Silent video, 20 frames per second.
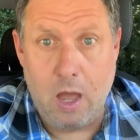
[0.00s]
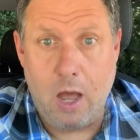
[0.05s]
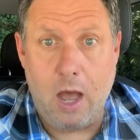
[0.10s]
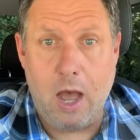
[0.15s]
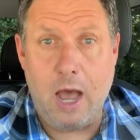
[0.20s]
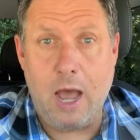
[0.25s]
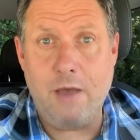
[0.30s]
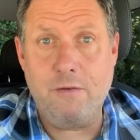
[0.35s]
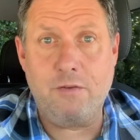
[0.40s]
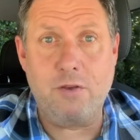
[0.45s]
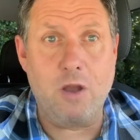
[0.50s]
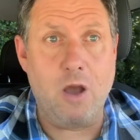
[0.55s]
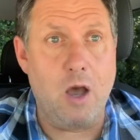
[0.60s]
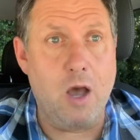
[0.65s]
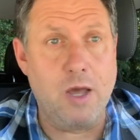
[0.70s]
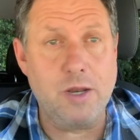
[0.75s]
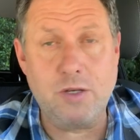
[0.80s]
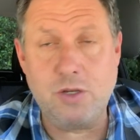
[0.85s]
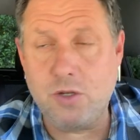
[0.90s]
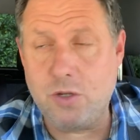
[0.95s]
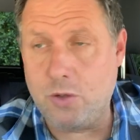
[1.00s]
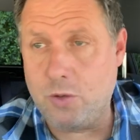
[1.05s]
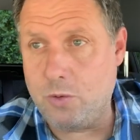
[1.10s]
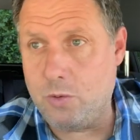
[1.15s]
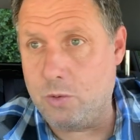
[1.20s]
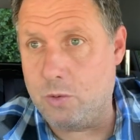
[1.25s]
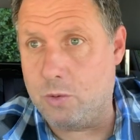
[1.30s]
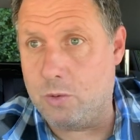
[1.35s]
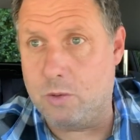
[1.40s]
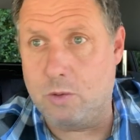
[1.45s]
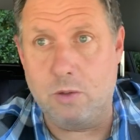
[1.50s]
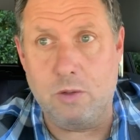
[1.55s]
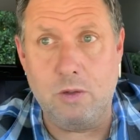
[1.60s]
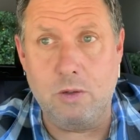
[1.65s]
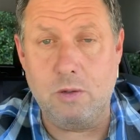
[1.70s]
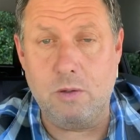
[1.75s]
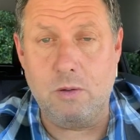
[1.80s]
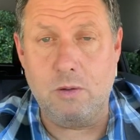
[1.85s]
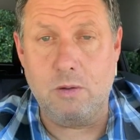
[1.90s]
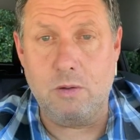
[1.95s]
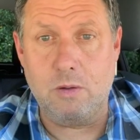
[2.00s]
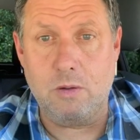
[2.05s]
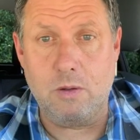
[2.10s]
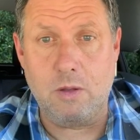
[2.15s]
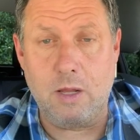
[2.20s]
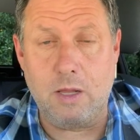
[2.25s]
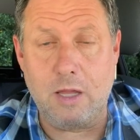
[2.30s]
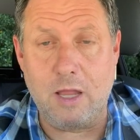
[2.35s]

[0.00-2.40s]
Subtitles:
I've gone to a